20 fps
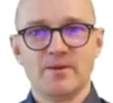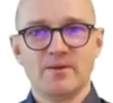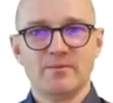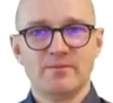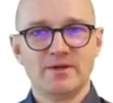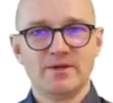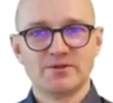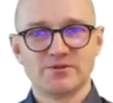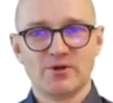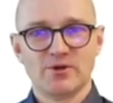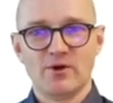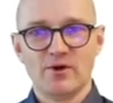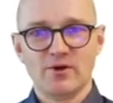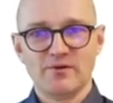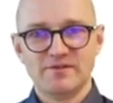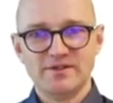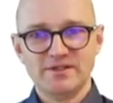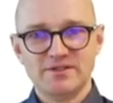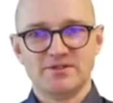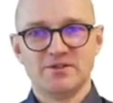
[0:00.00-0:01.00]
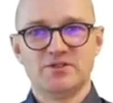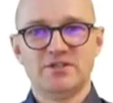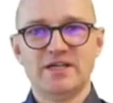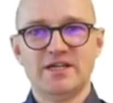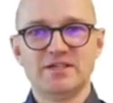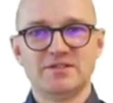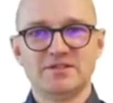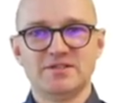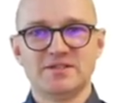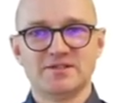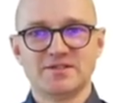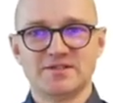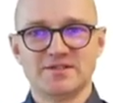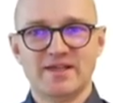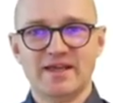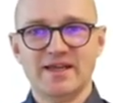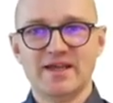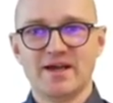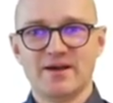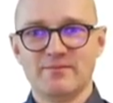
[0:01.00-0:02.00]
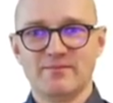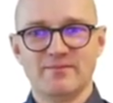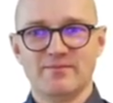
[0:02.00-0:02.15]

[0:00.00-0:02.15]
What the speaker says: because all of these suggestions, they are